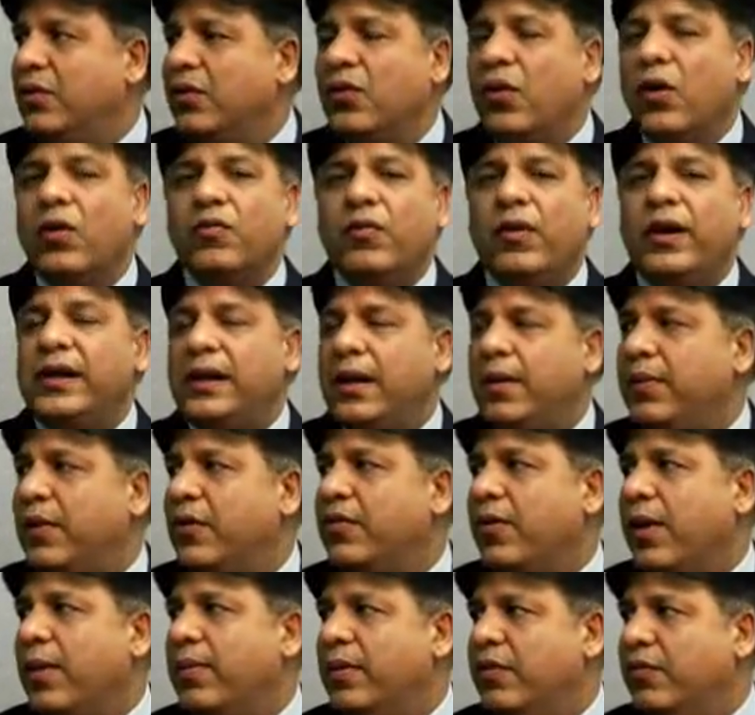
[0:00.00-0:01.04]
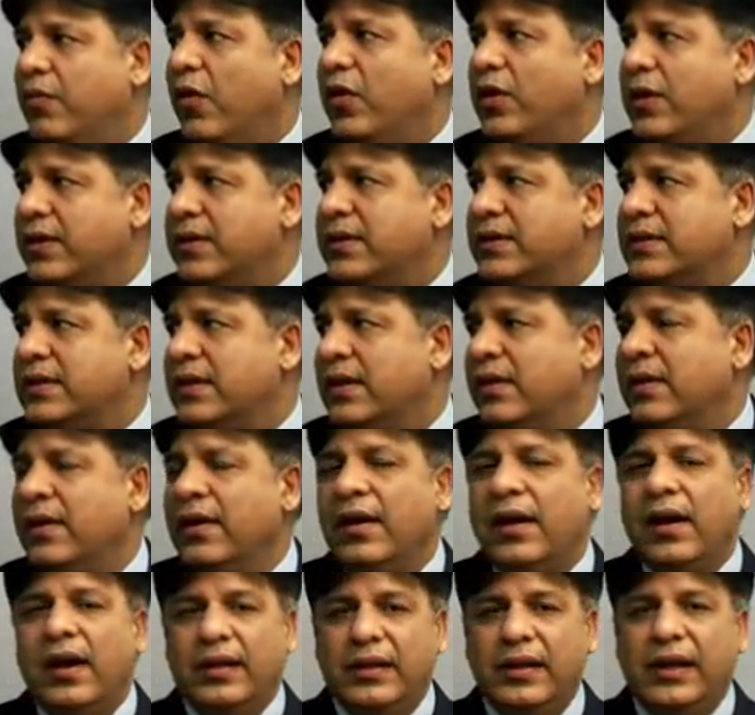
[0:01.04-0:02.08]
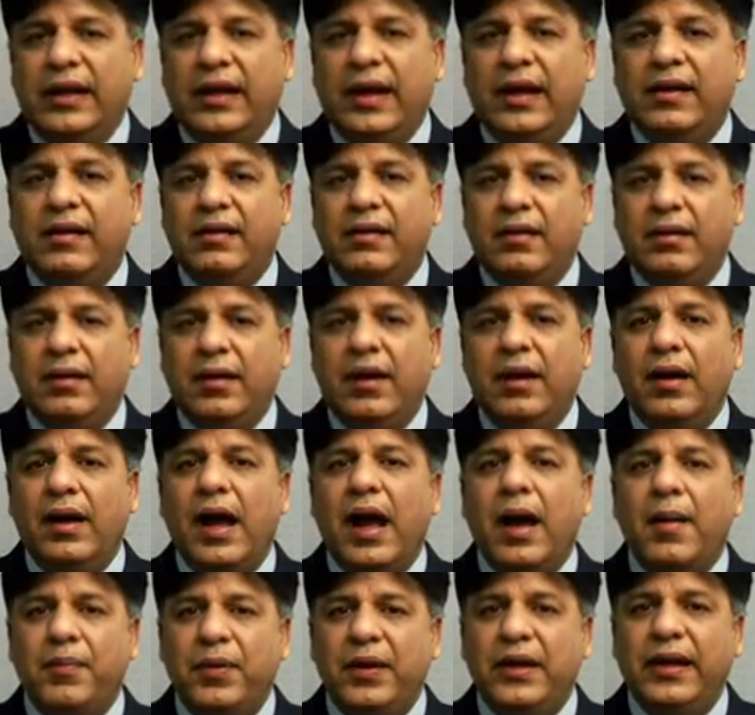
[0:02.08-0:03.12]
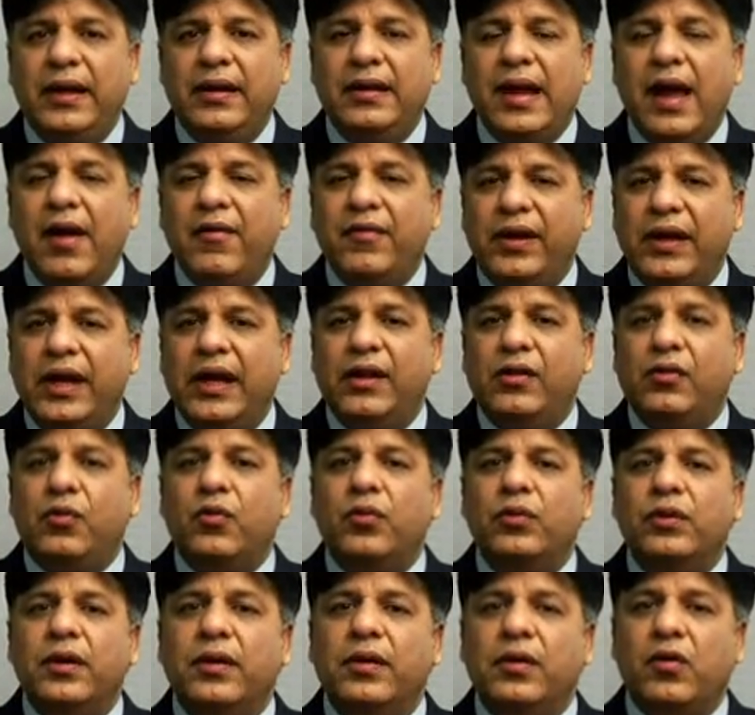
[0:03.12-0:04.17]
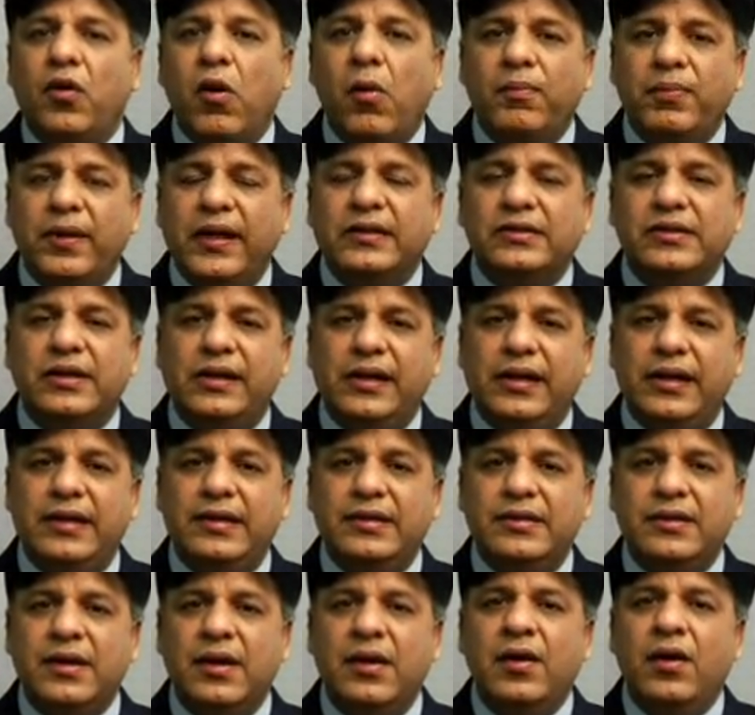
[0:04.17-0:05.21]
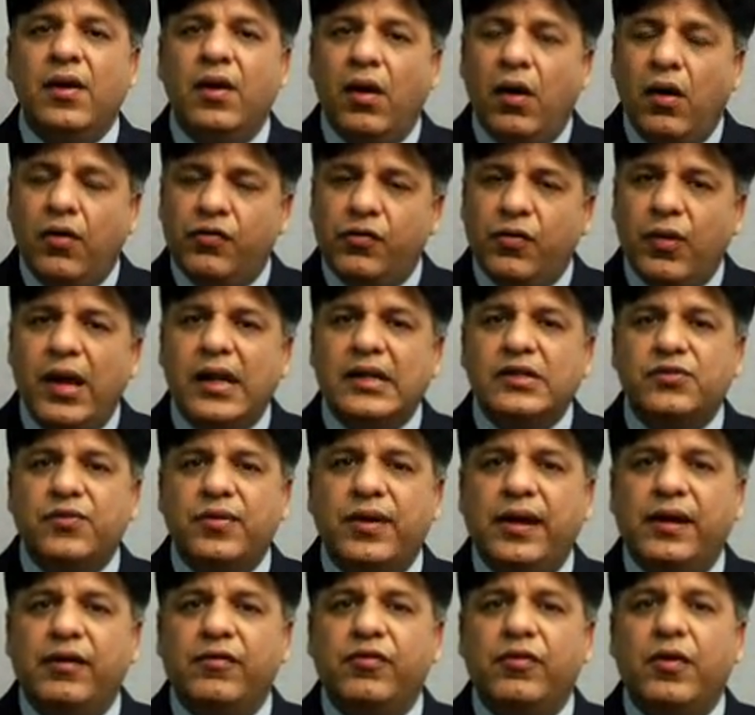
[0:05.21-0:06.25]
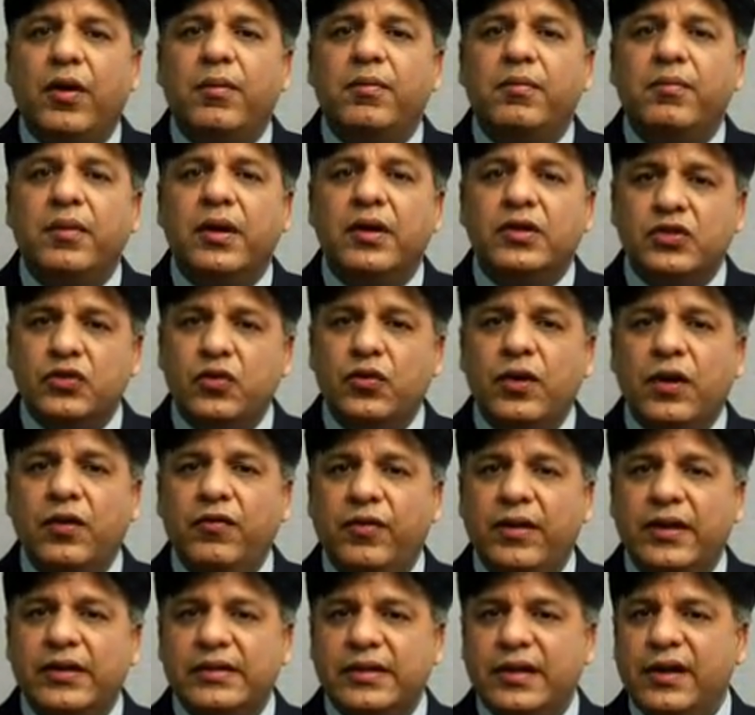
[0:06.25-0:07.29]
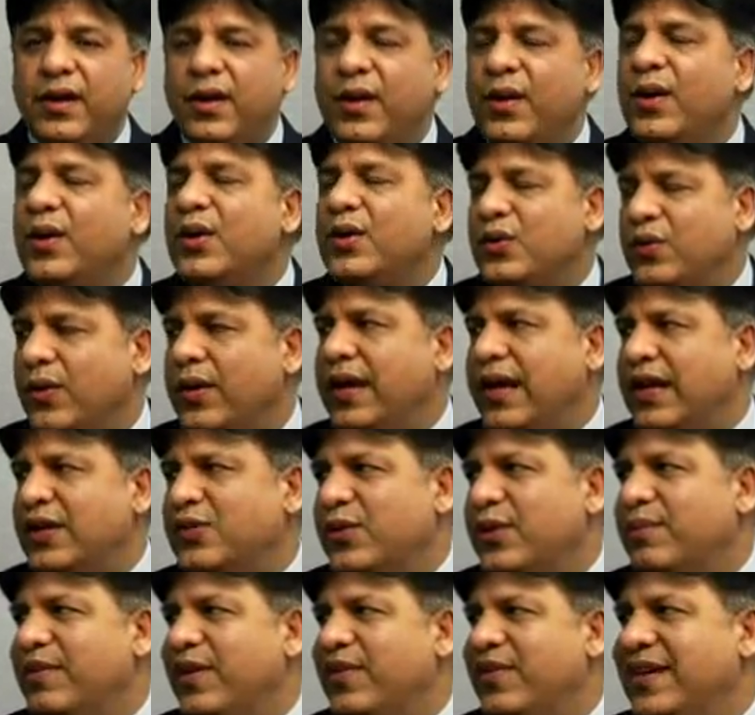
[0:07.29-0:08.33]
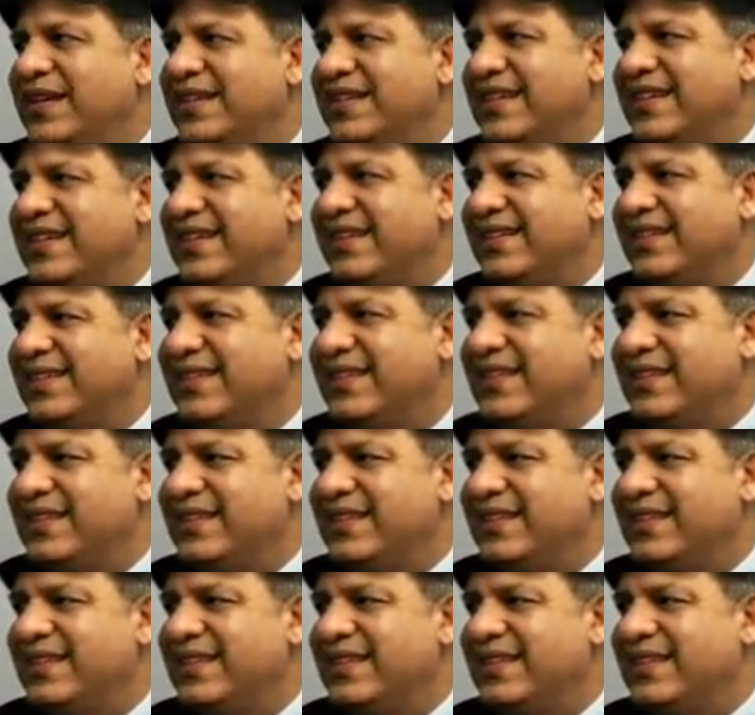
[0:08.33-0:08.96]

do not wind up in troubled waters, and they can happily navigate through the complexities of transferring from a student visa to an H-1B visa.